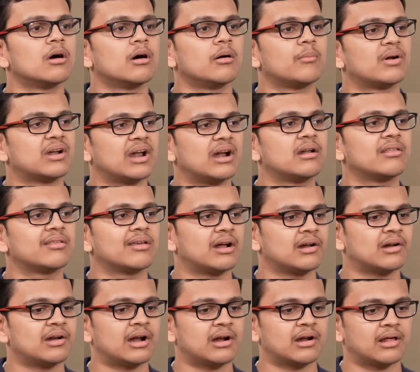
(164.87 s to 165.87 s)
But I
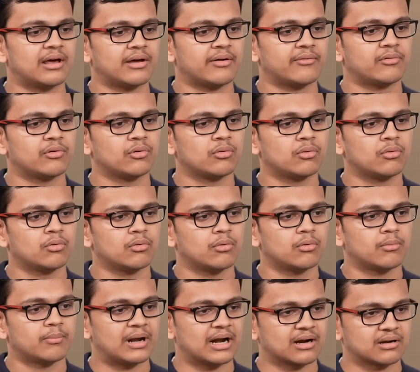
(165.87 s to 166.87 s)
decided that I have to
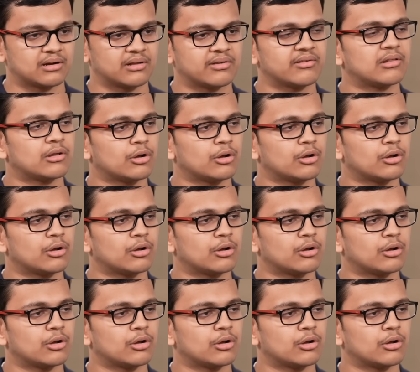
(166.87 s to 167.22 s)
practice